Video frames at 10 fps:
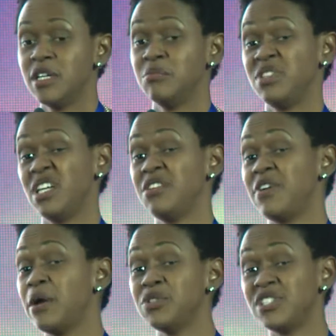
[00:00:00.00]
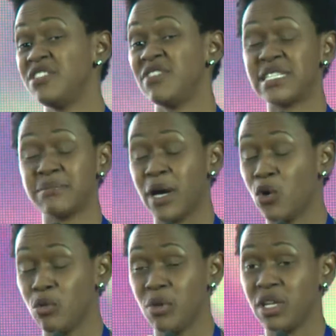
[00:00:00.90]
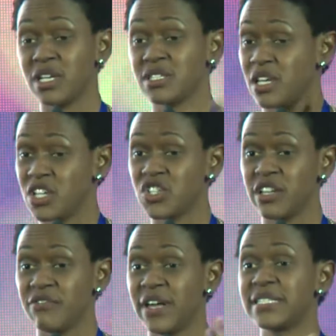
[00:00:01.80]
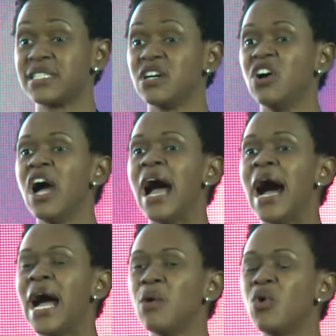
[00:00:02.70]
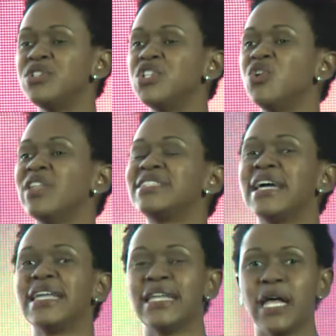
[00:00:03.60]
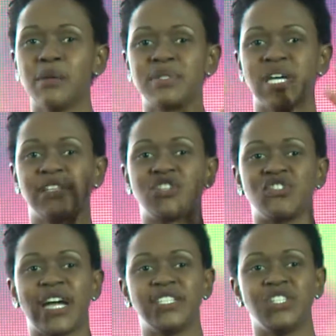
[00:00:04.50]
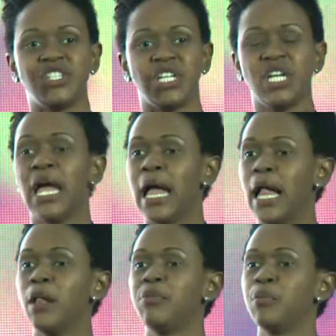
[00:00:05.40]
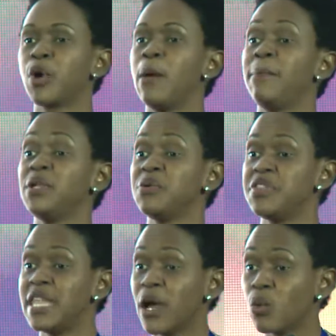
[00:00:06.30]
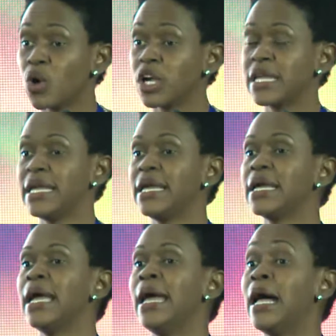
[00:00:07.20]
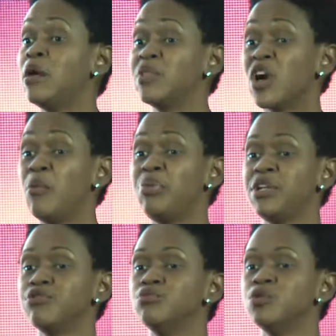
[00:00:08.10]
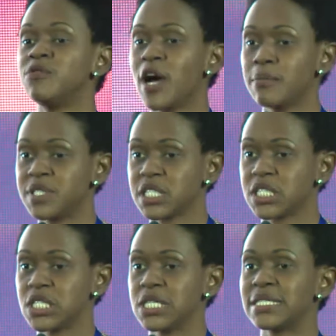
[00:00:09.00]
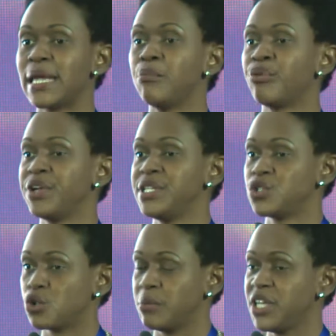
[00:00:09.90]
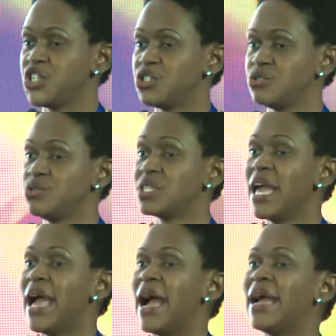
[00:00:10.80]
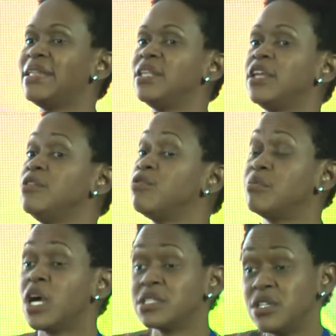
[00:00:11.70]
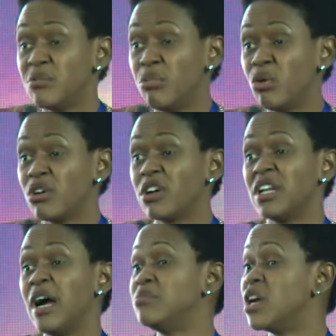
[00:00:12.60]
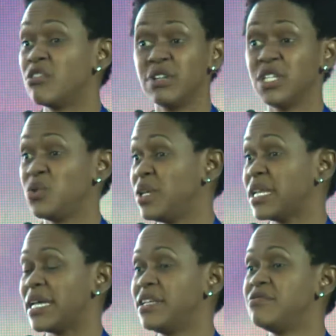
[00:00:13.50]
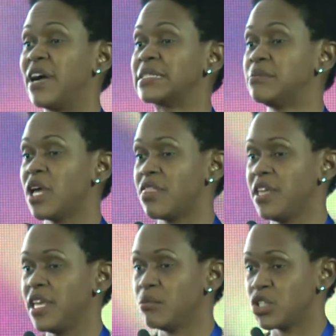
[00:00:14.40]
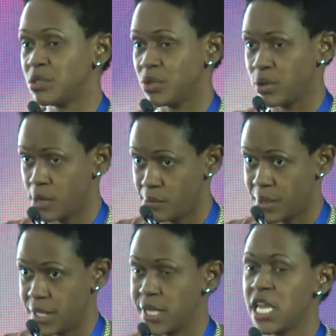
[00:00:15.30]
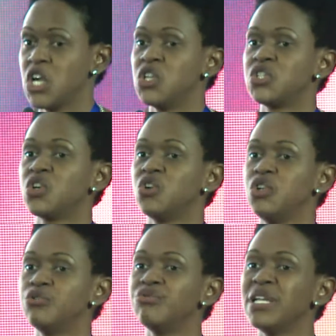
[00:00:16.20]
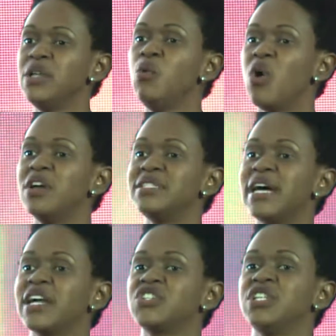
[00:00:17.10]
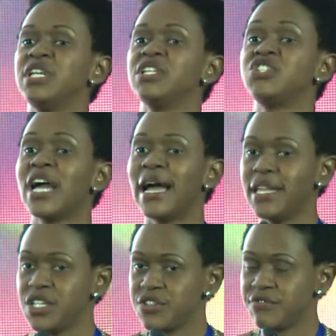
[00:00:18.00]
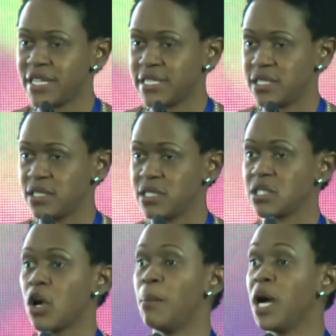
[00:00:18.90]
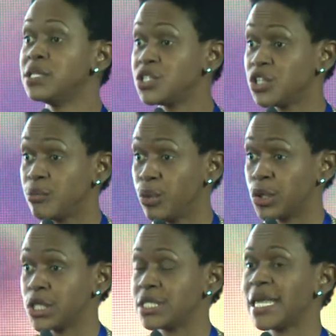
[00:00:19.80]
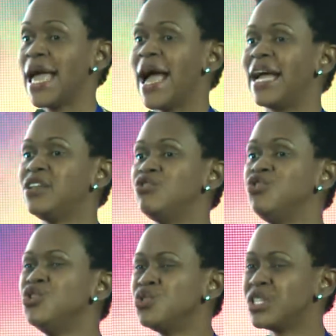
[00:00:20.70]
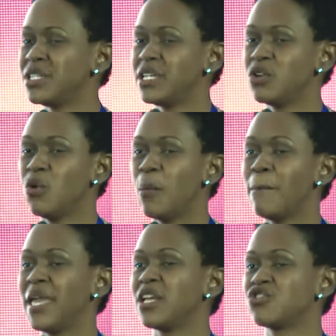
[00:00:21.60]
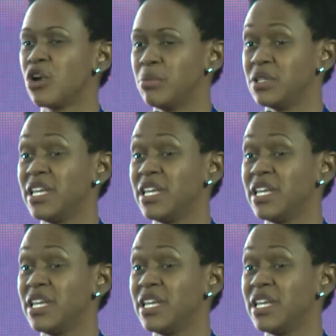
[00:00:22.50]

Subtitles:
But then if I was just investing my own money as an angel investor, I want to know that I can help set the strategy, help the company with networking, help the company remove obstacles and brainstorm issues. And if I'm not on the board, I'm not really doing that. In fact, I'm not thinking much about the company. So you really want to actually challenge investors to come onto your boards, and usually they don't make trouble.